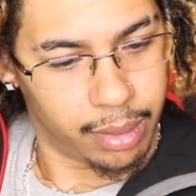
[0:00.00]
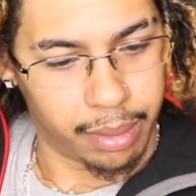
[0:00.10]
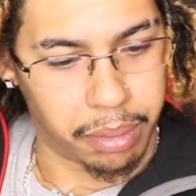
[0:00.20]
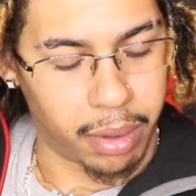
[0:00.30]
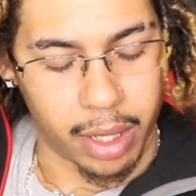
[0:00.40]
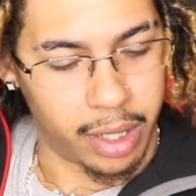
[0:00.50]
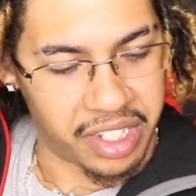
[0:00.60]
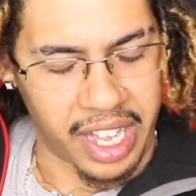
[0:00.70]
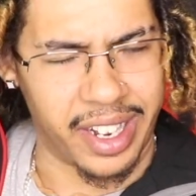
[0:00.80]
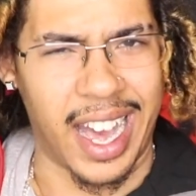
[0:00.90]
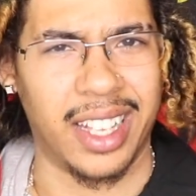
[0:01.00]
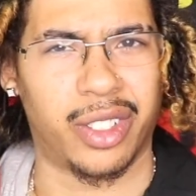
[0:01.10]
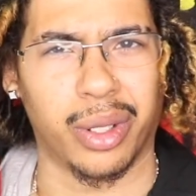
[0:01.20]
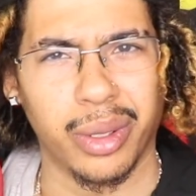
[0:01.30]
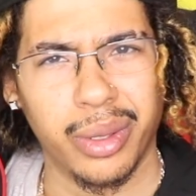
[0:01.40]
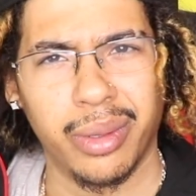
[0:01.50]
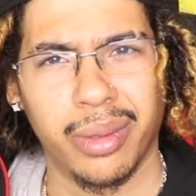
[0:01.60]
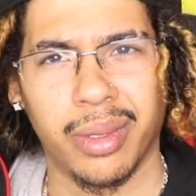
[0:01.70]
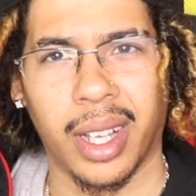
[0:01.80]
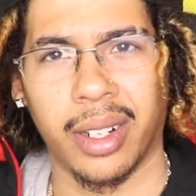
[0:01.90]
But is that not true?
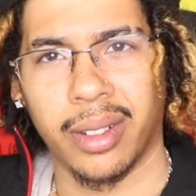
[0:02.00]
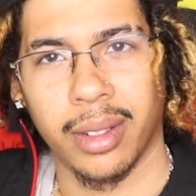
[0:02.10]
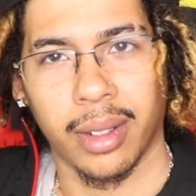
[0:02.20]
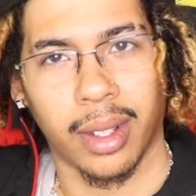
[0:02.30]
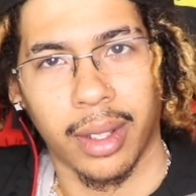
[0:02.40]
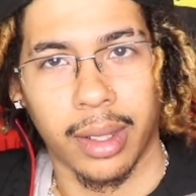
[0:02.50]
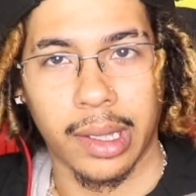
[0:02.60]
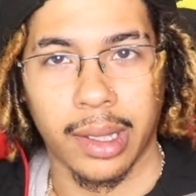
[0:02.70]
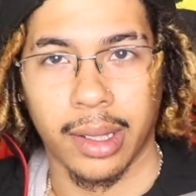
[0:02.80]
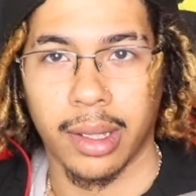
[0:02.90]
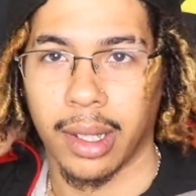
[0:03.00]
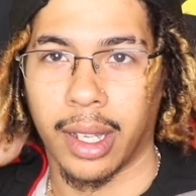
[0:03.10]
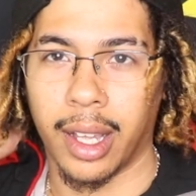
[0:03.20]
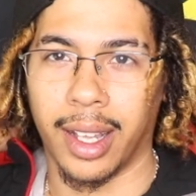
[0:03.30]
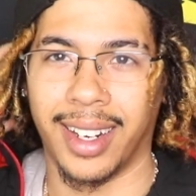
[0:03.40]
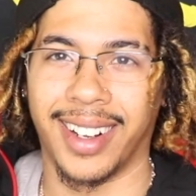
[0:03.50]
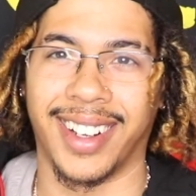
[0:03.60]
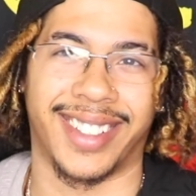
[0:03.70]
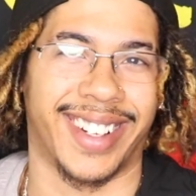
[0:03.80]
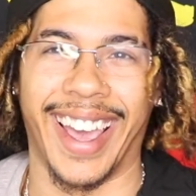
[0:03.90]
I don't
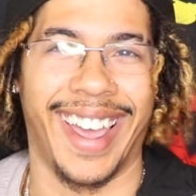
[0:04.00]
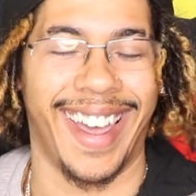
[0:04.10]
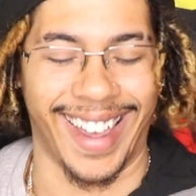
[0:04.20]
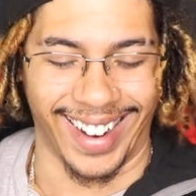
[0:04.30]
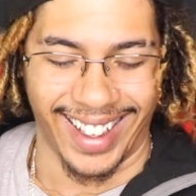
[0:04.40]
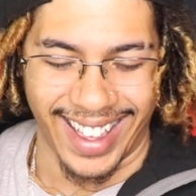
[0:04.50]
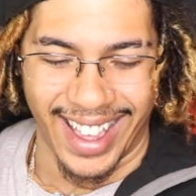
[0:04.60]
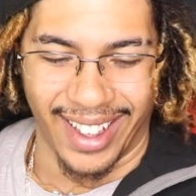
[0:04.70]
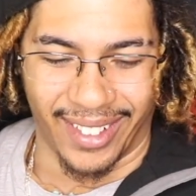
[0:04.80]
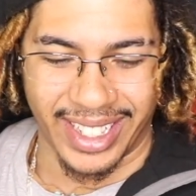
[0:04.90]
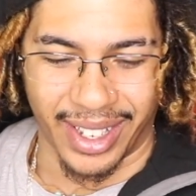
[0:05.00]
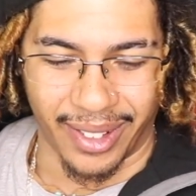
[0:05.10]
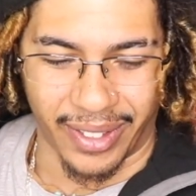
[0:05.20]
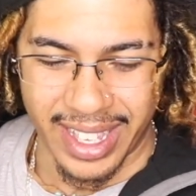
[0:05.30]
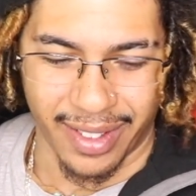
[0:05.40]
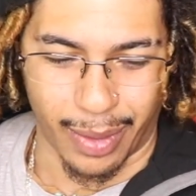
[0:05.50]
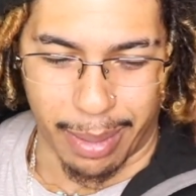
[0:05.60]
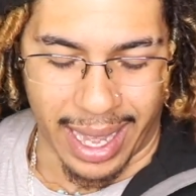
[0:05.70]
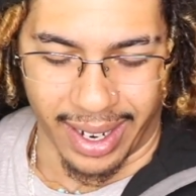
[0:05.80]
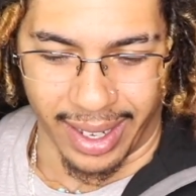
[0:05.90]
understand what's so offensive
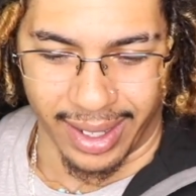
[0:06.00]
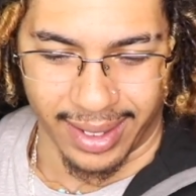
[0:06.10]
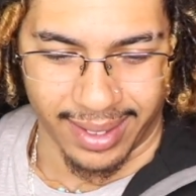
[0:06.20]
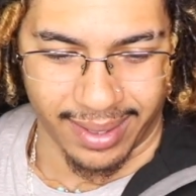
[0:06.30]
about it.